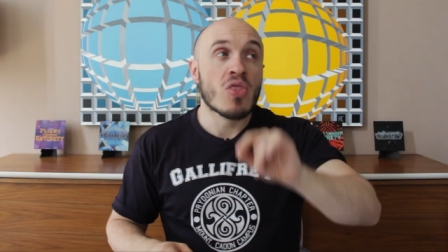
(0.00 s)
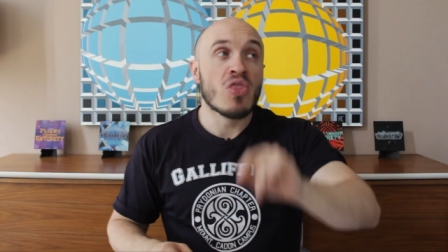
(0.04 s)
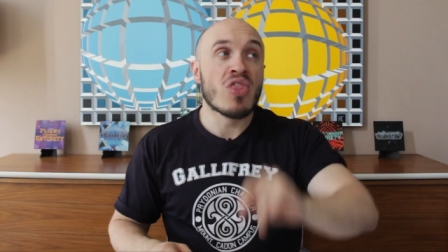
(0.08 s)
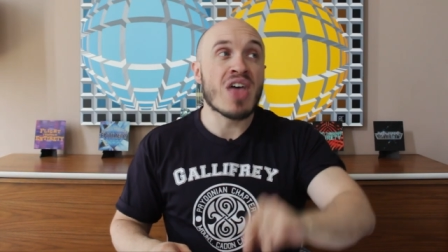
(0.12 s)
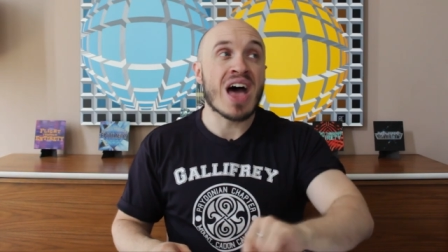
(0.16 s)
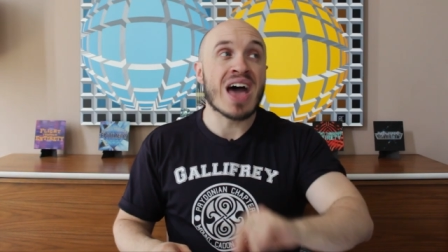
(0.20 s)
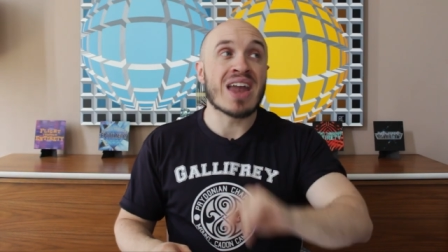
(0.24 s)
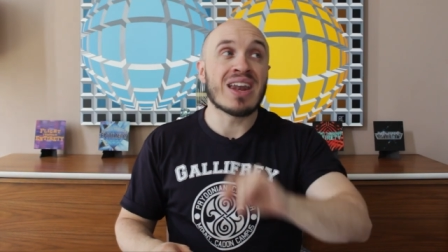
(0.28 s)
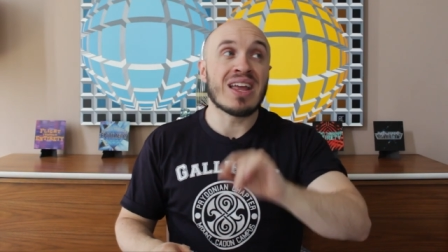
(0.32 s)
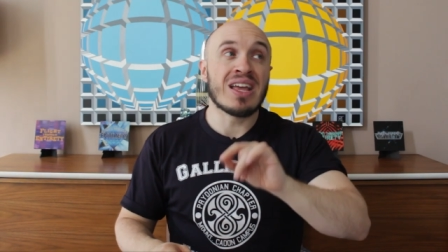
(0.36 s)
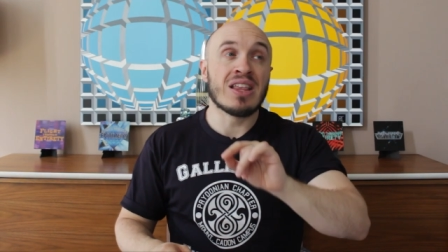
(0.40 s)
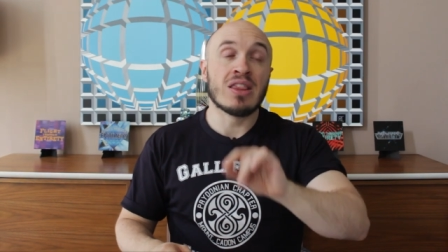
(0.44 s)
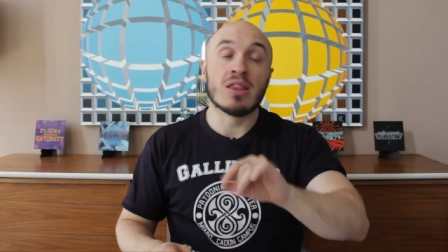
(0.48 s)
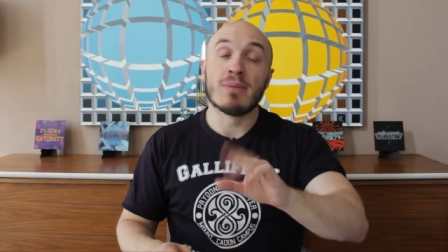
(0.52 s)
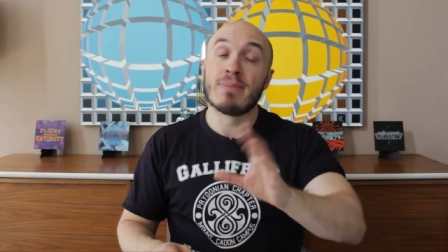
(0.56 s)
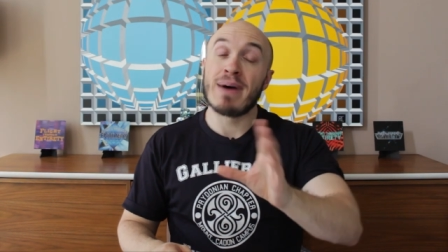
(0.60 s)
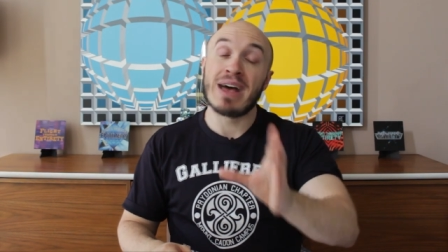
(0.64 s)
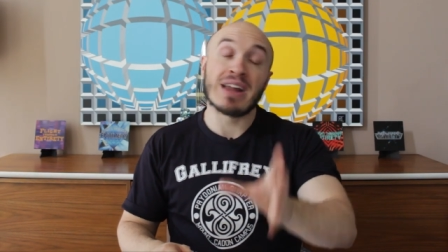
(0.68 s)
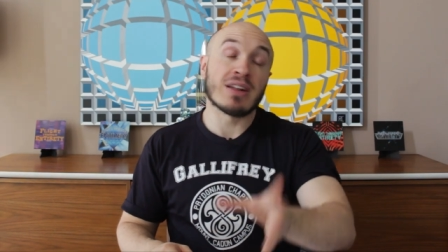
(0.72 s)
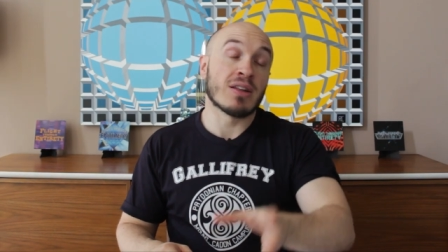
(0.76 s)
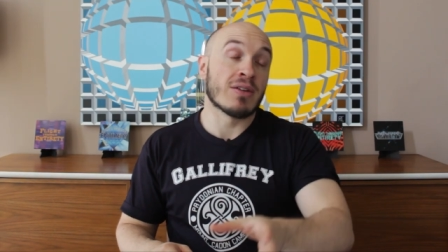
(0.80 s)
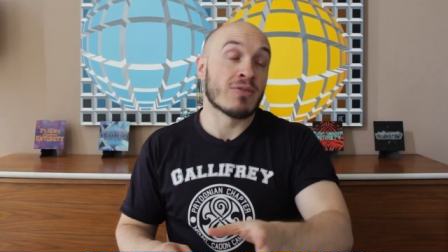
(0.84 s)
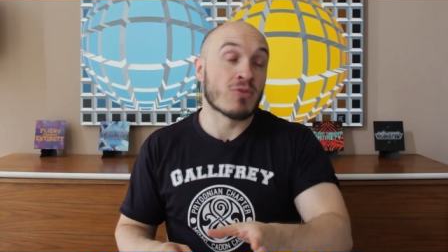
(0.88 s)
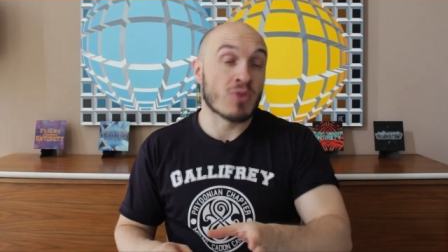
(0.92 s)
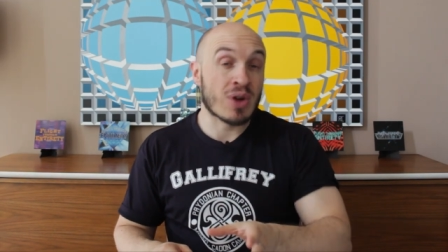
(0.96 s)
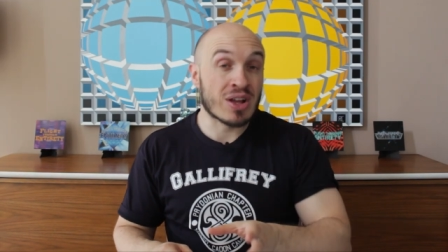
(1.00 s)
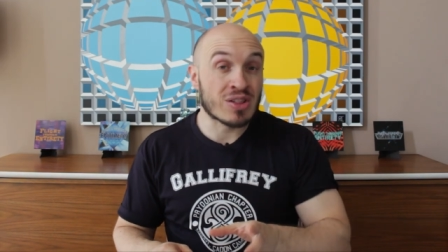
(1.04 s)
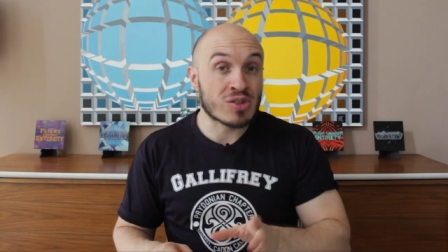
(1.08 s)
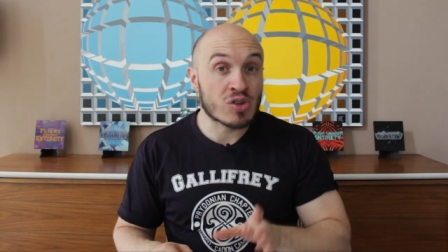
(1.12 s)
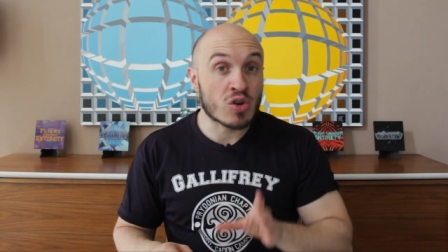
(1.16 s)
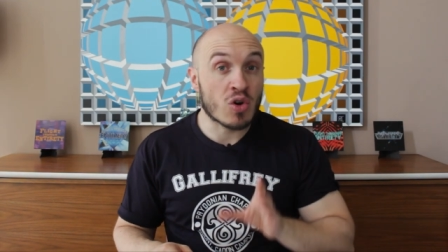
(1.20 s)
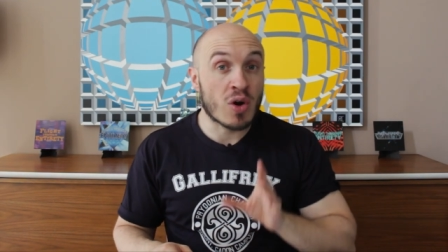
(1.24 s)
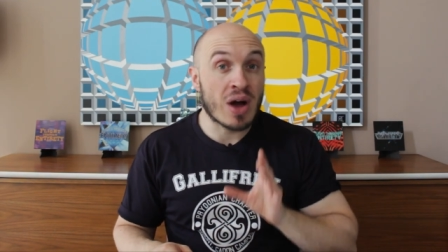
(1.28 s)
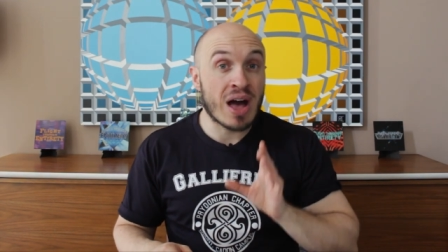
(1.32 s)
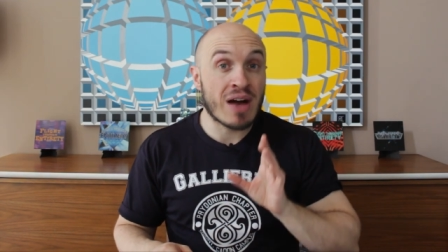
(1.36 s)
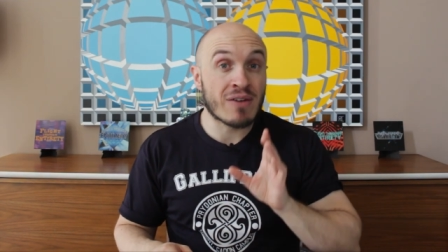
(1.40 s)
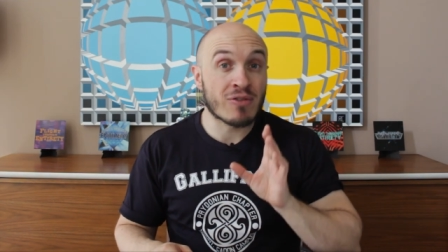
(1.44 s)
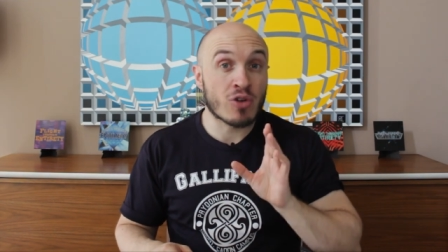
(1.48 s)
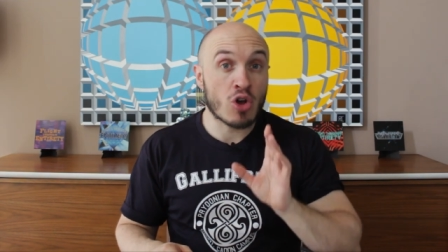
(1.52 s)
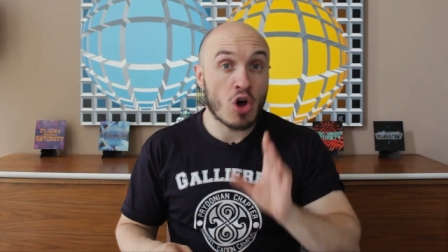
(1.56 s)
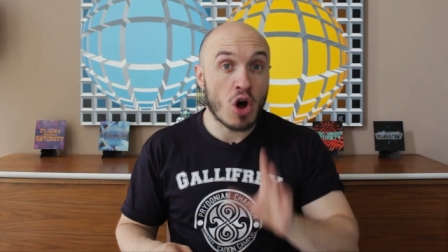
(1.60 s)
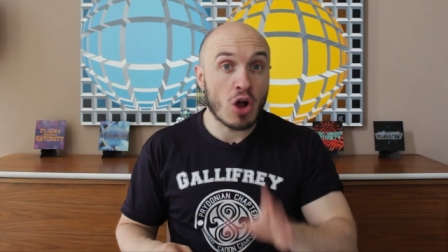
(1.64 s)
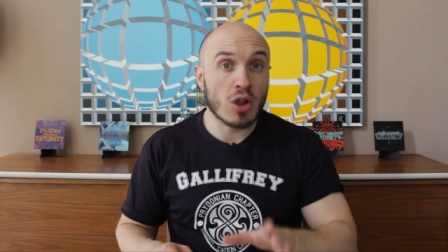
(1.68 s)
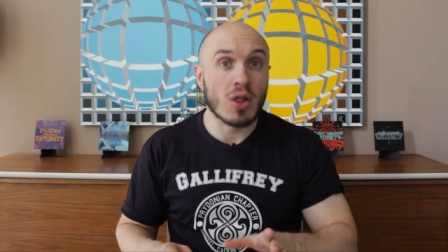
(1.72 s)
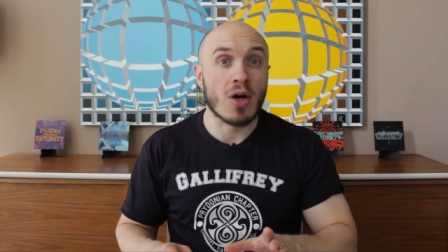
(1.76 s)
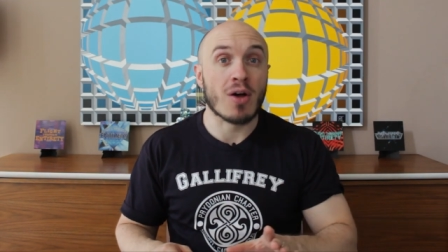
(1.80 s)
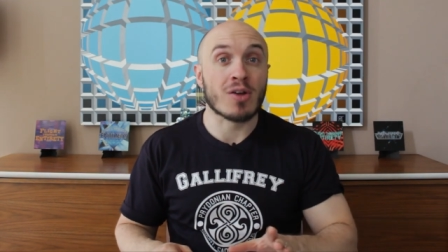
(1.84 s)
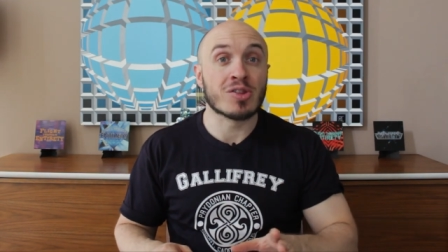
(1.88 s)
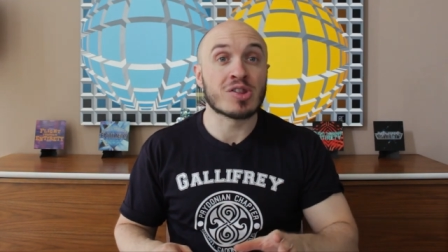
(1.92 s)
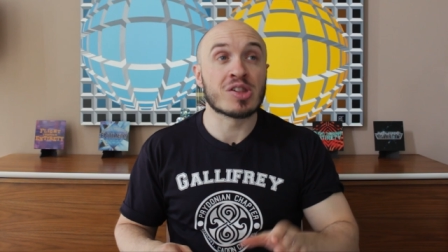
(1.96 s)
that in the Battle of Ranskoor Av
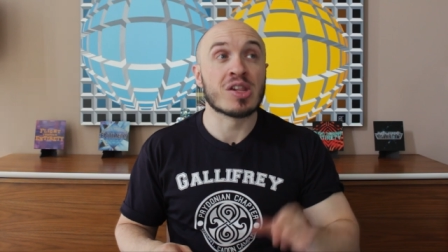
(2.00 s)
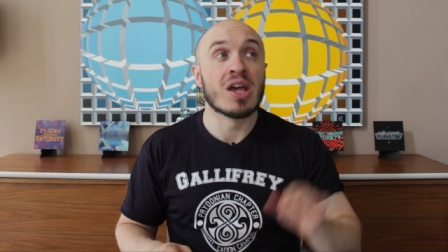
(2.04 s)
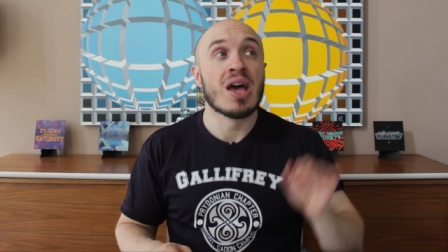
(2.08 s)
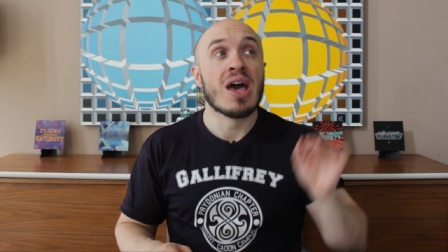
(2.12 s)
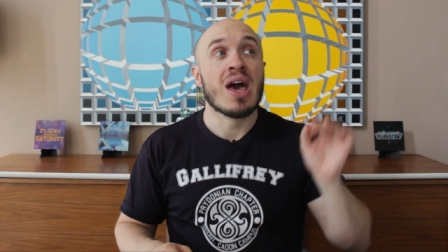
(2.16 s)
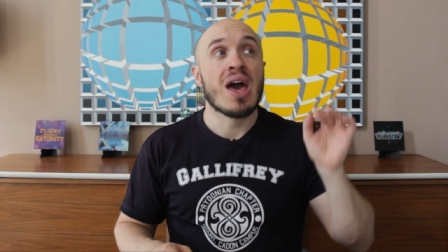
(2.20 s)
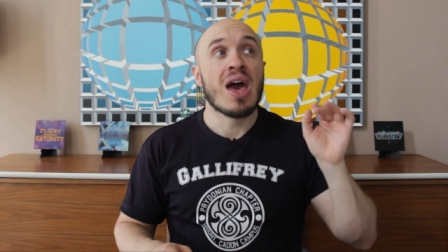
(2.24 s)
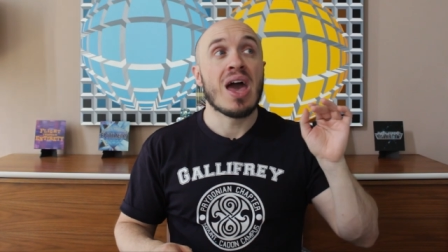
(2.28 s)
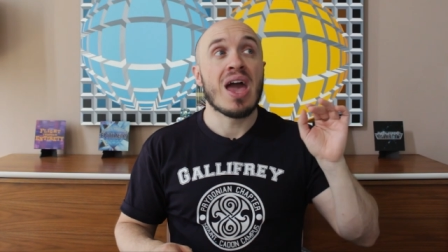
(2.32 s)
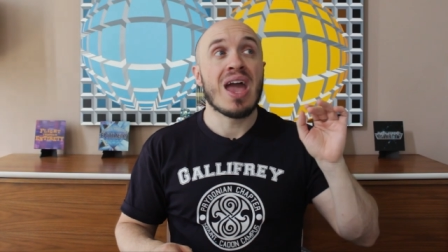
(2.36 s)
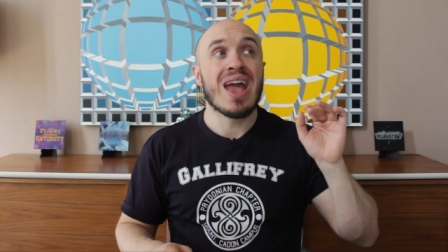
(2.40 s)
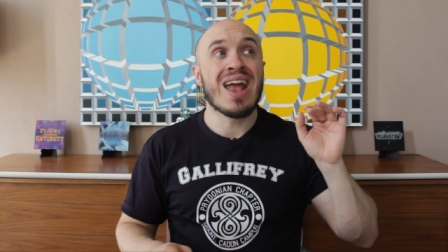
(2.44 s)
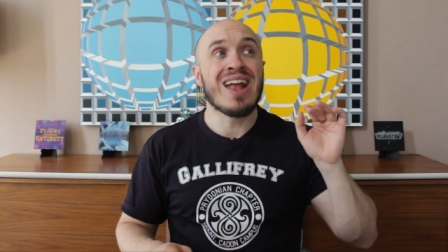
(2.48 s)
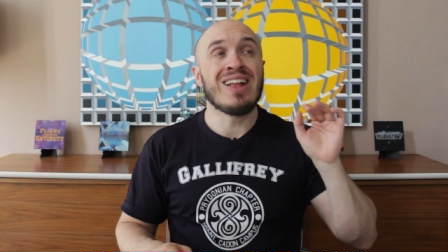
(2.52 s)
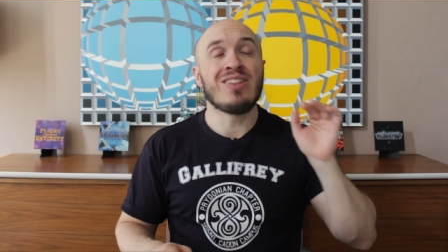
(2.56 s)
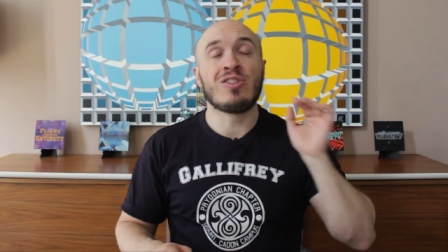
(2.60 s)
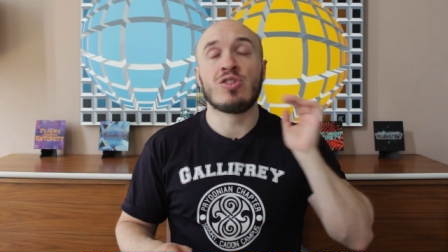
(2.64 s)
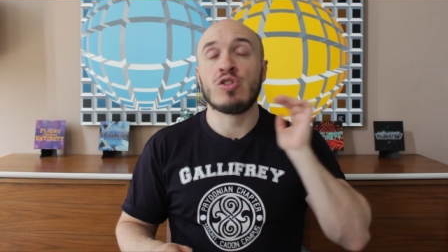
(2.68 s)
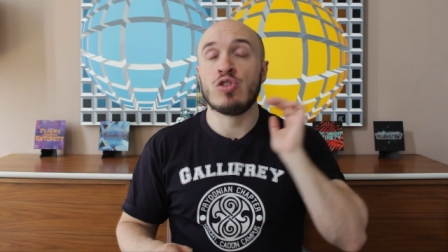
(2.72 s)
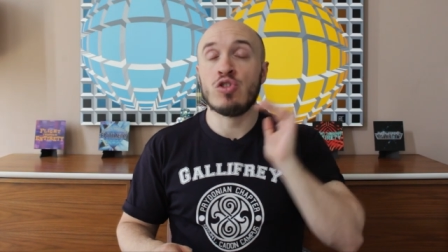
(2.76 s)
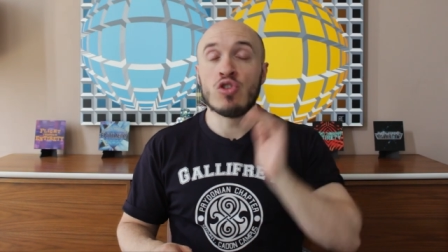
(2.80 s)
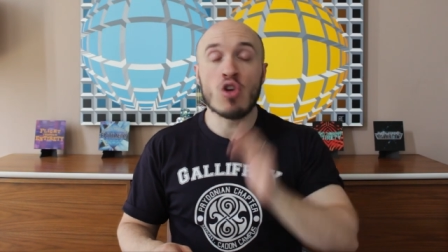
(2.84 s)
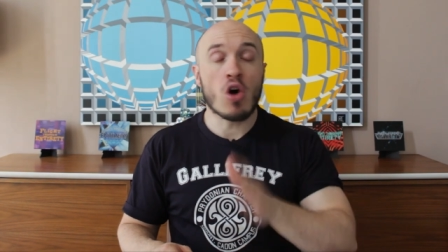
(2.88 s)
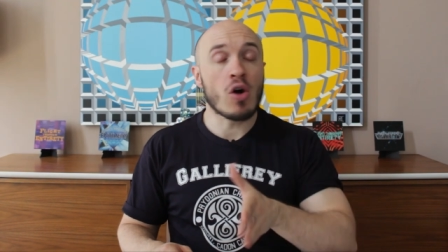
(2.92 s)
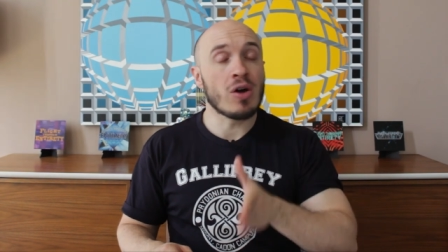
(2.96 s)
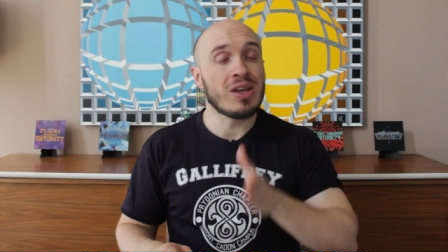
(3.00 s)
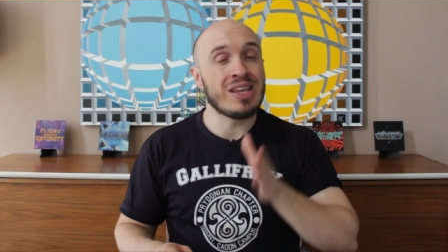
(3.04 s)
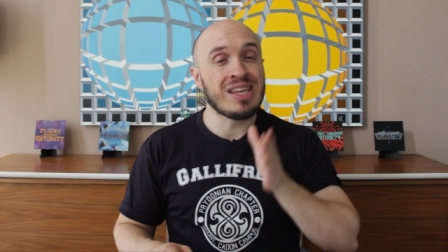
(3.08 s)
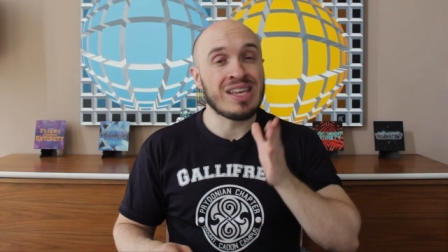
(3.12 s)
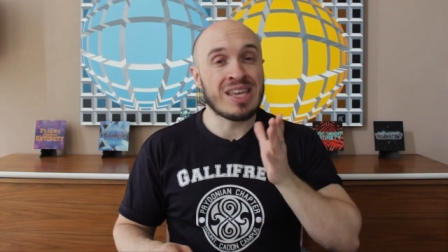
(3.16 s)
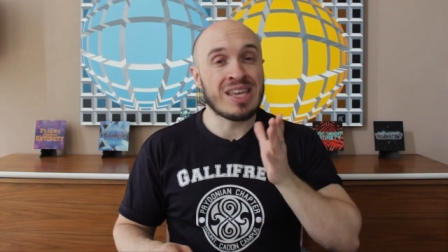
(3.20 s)
Kolos, it's not